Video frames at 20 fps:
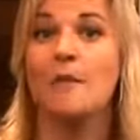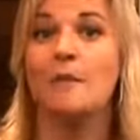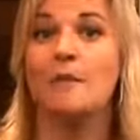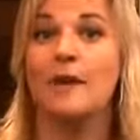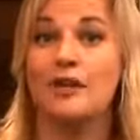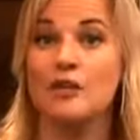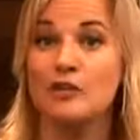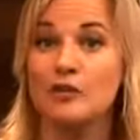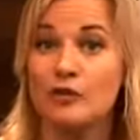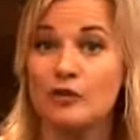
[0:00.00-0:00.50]

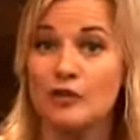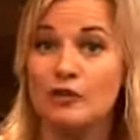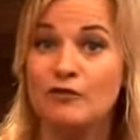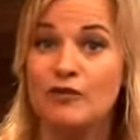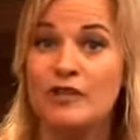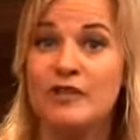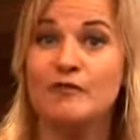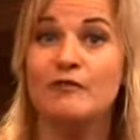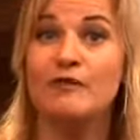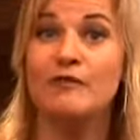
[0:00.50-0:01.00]
Make sure you
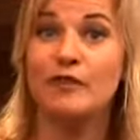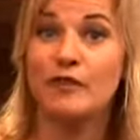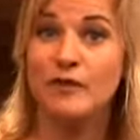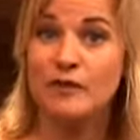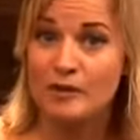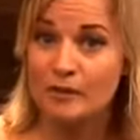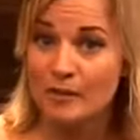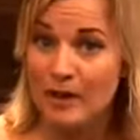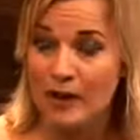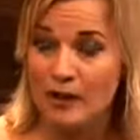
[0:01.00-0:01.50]
read
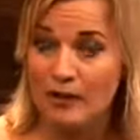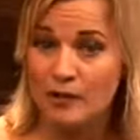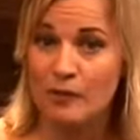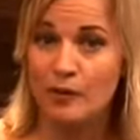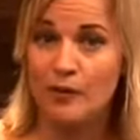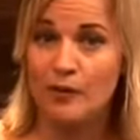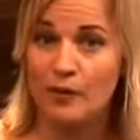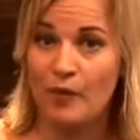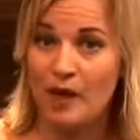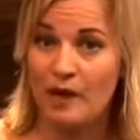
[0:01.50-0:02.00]
reviews about them
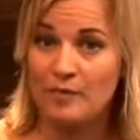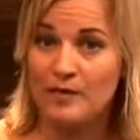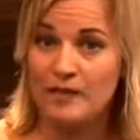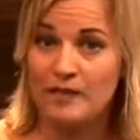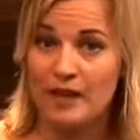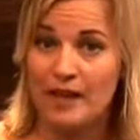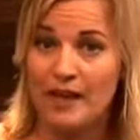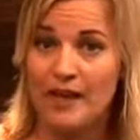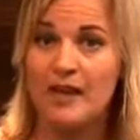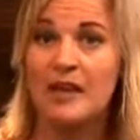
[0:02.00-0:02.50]
on the
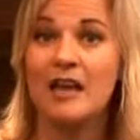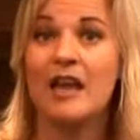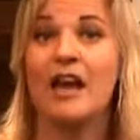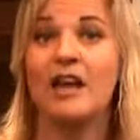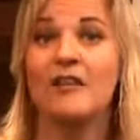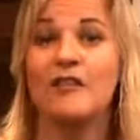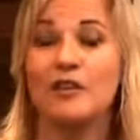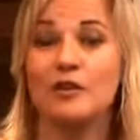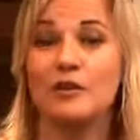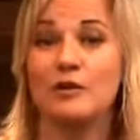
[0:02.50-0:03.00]
website
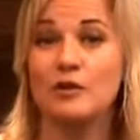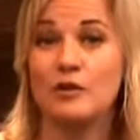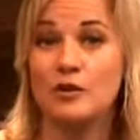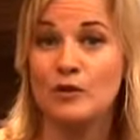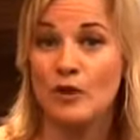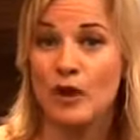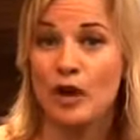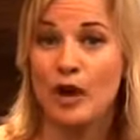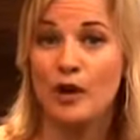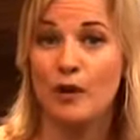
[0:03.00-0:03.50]
and that you do
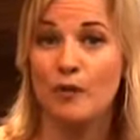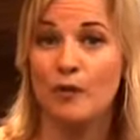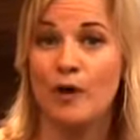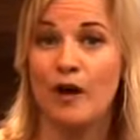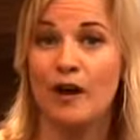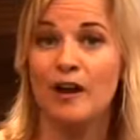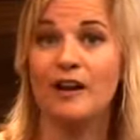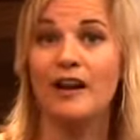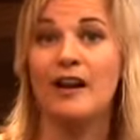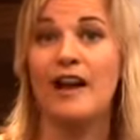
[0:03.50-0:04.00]
your
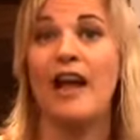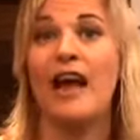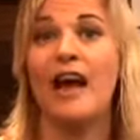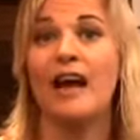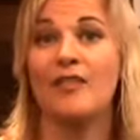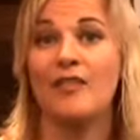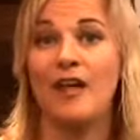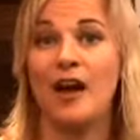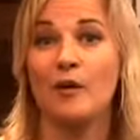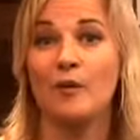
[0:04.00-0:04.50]
homework,
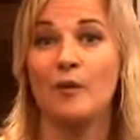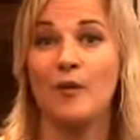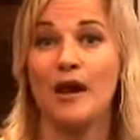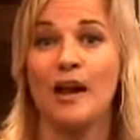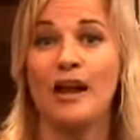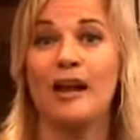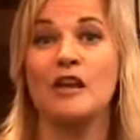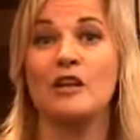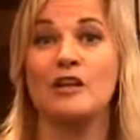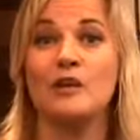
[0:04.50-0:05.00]
and that
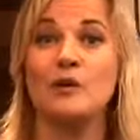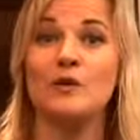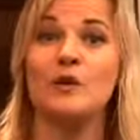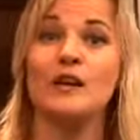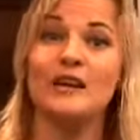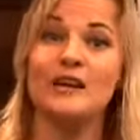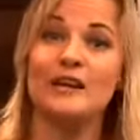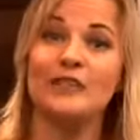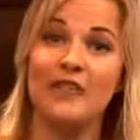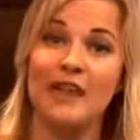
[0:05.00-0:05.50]
way you
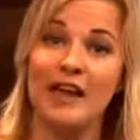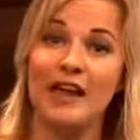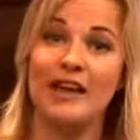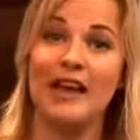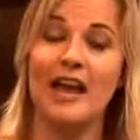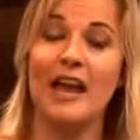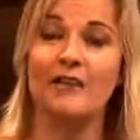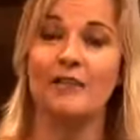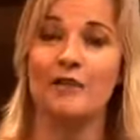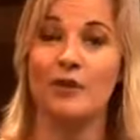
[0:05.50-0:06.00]
can then
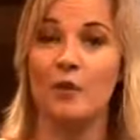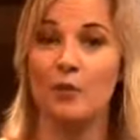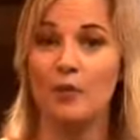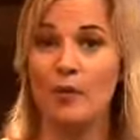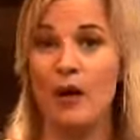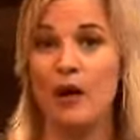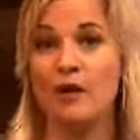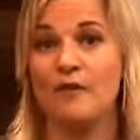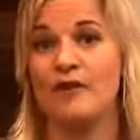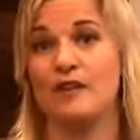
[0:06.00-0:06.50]
have your
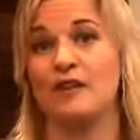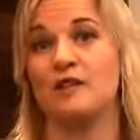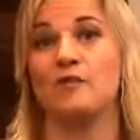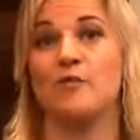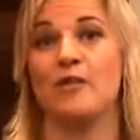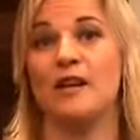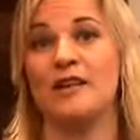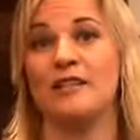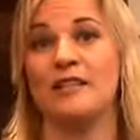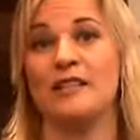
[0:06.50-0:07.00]
perfect
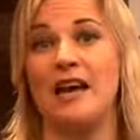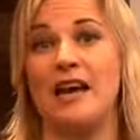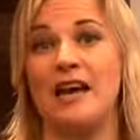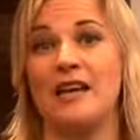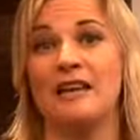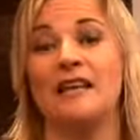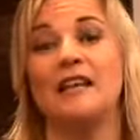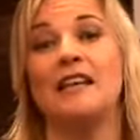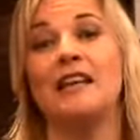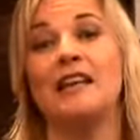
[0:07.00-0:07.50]
spray
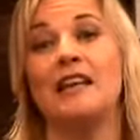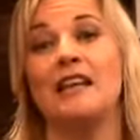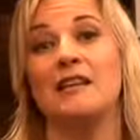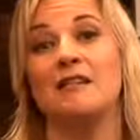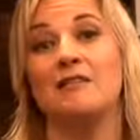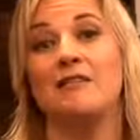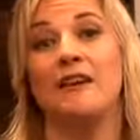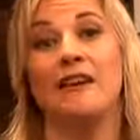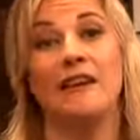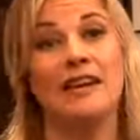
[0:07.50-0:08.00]
tan
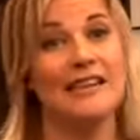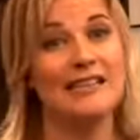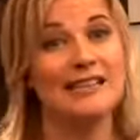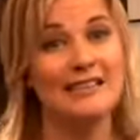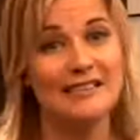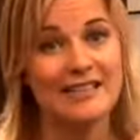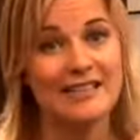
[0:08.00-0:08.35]
either in